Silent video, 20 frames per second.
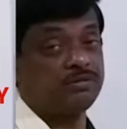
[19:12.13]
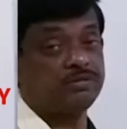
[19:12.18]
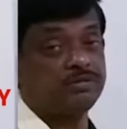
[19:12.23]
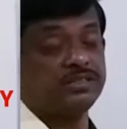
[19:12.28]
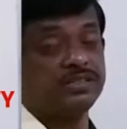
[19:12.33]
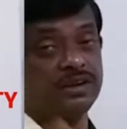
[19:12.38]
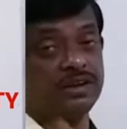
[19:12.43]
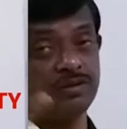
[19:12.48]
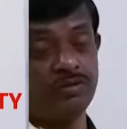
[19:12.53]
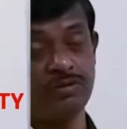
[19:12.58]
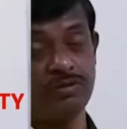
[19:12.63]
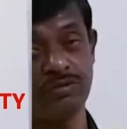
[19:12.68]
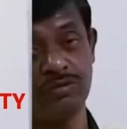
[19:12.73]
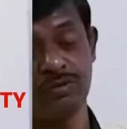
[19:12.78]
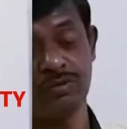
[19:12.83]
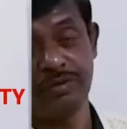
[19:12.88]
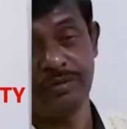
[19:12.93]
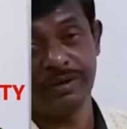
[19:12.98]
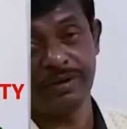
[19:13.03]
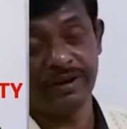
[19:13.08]
means there are two
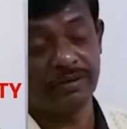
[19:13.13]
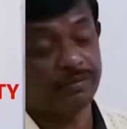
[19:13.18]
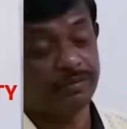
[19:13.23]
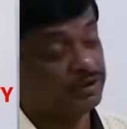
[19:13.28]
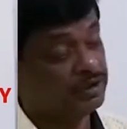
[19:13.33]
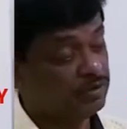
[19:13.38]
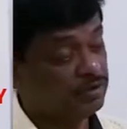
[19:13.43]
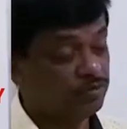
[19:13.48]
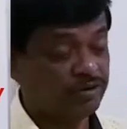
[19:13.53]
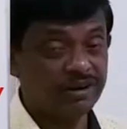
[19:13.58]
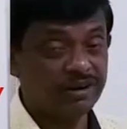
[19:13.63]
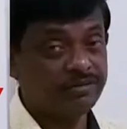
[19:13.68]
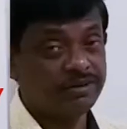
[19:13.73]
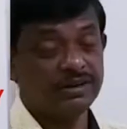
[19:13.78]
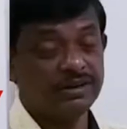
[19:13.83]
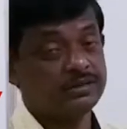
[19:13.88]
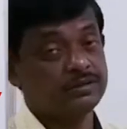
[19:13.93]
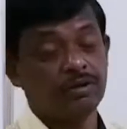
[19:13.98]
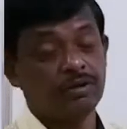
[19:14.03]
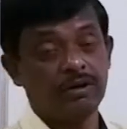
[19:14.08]
events. One event
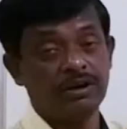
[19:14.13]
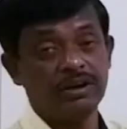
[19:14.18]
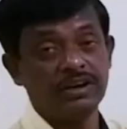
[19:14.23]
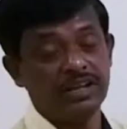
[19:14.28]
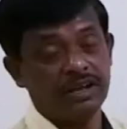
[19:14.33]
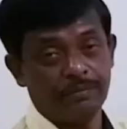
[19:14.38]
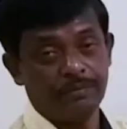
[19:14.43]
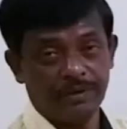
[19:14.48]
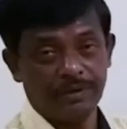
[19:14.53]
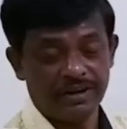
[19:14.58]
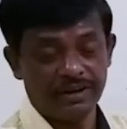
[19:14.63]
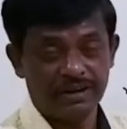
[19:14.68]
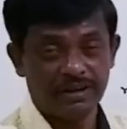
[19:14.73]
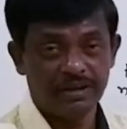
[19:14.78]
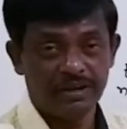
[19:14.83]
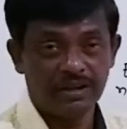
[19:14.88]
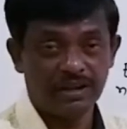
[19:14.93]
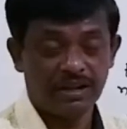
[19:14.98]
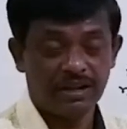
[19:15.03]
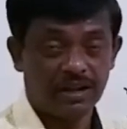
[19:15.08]
is already happened.
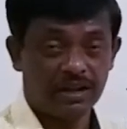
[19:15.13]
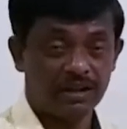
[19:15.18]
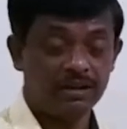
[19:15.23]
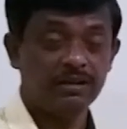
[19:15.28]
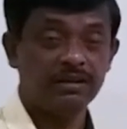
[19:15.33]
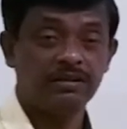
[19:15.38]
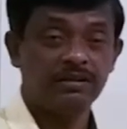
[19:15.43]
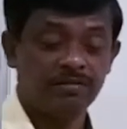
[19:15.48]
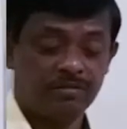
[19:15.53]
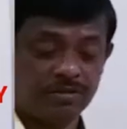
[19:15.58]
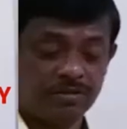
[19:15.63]
And for